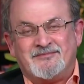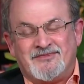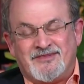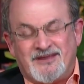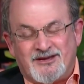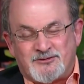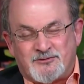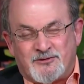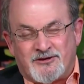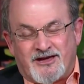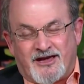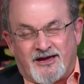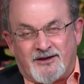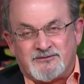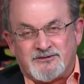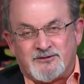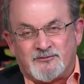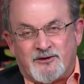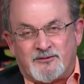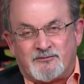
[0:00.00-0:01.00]
These were
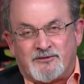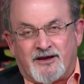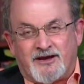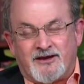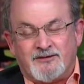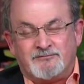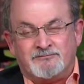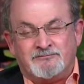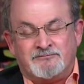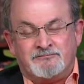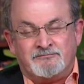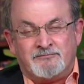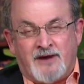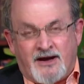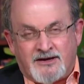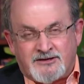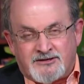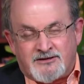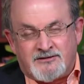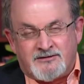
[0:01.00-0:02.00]
games that we played.
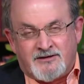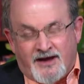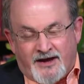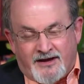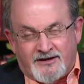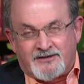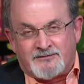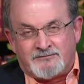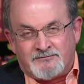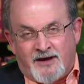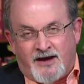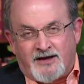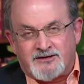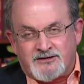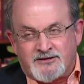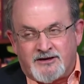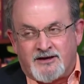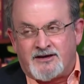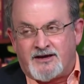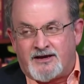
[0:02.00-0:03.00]
Martin
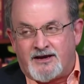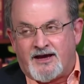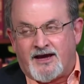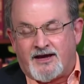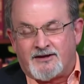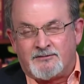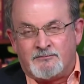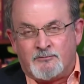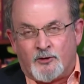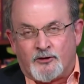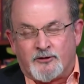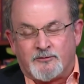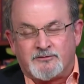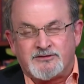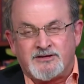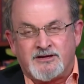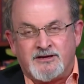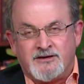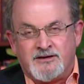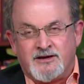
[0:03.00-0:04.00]
and he had a more
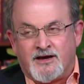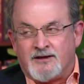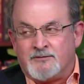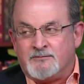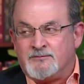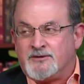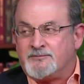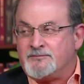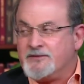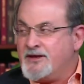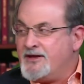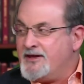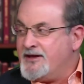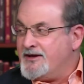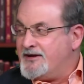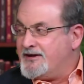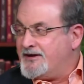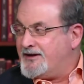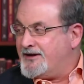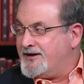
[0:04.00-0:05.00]
obscene game,
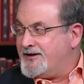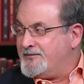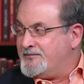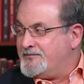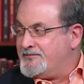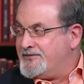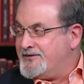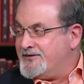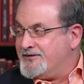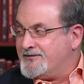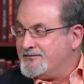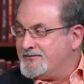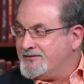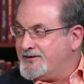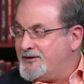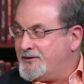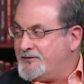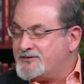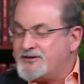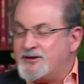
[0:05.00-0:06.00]

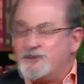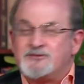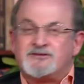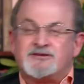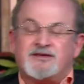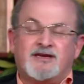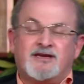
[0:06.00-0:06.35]
but there was